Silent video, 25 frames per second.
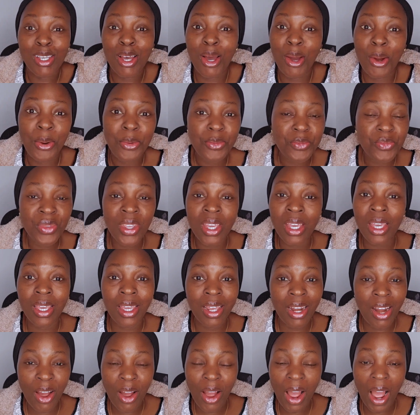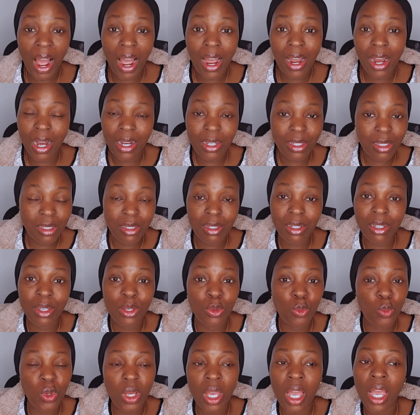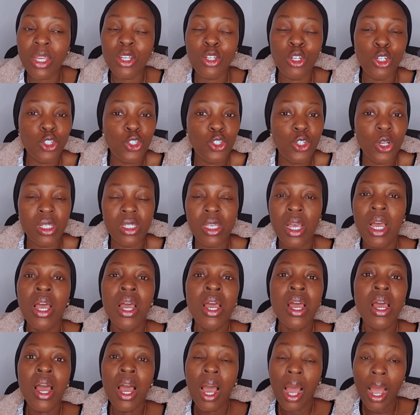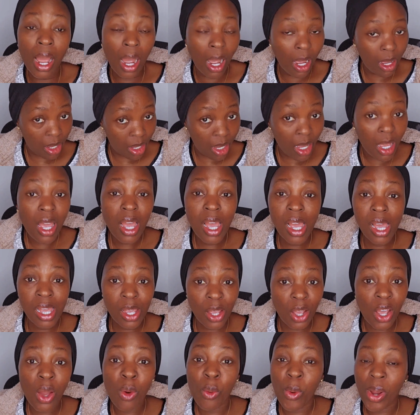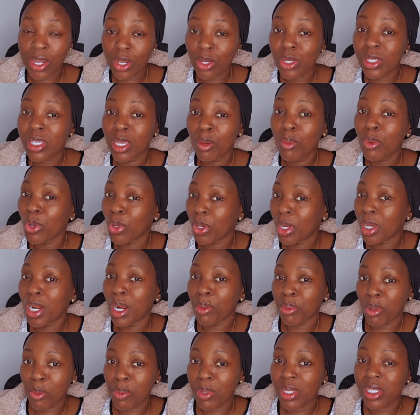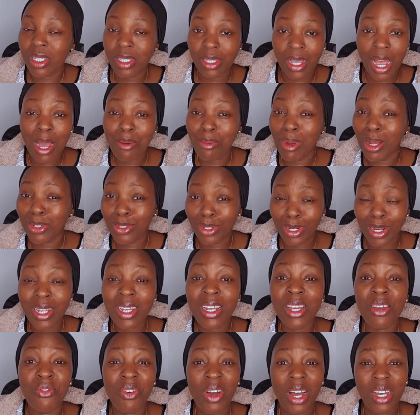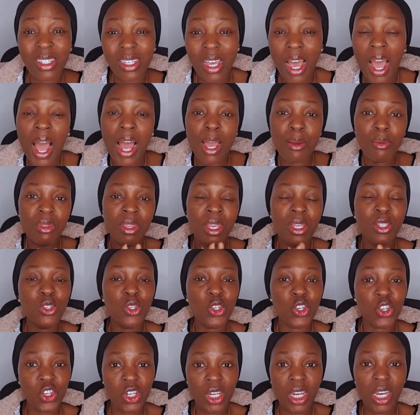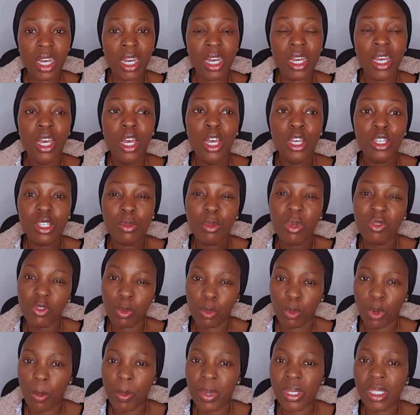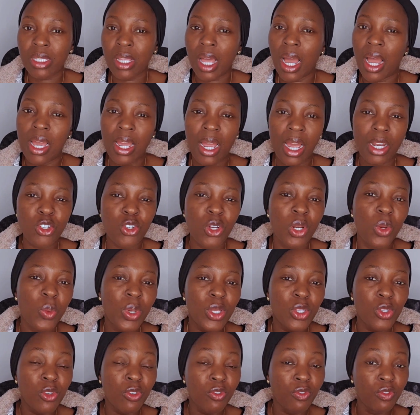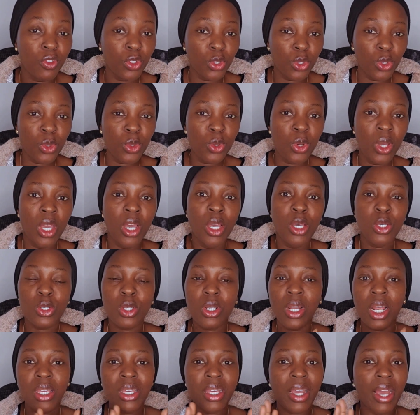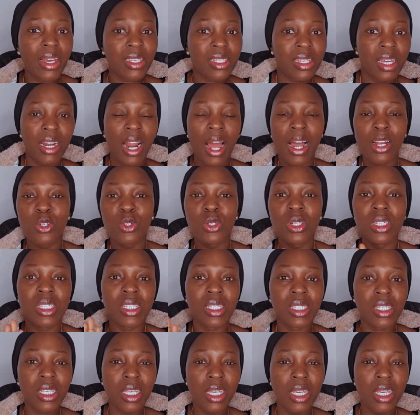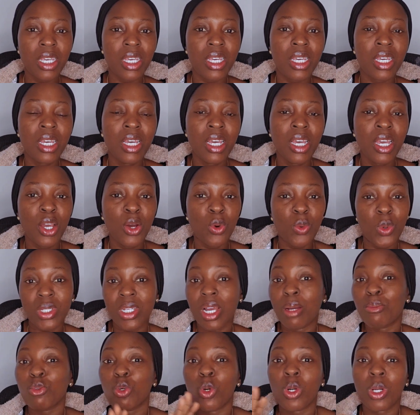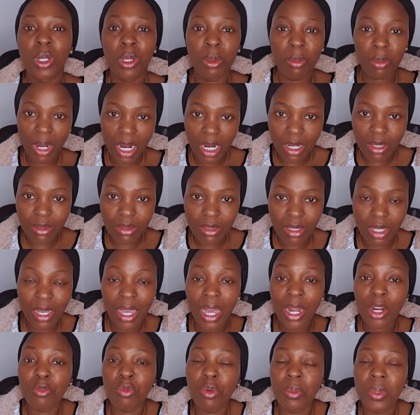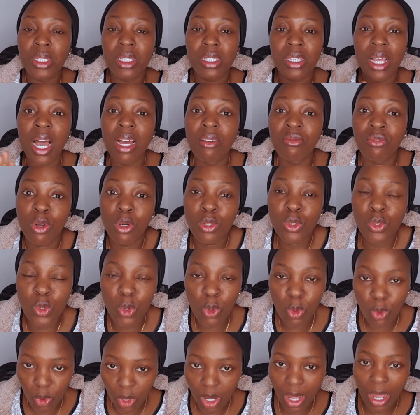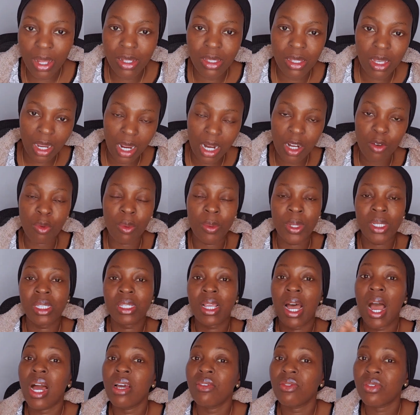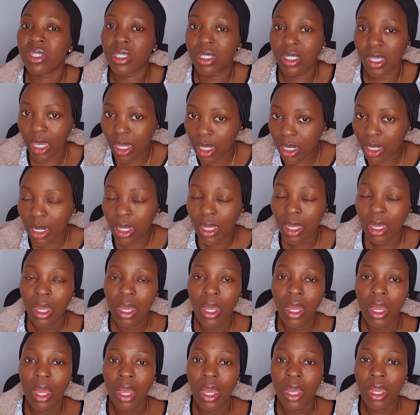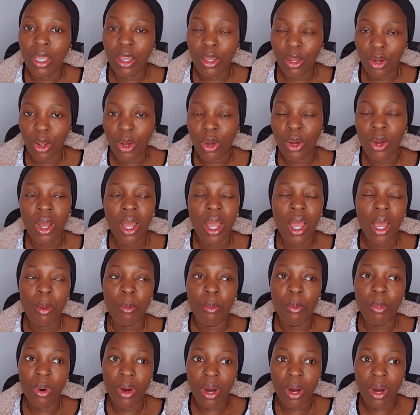So you just, when you see me looking at properties, I'm actually, in fact, I need to share some of the properties that I actually went to view so that you guys can actually see what I'm talking about, the kind of properties that I've gone to look at, the kind of properties that I've seen, you know.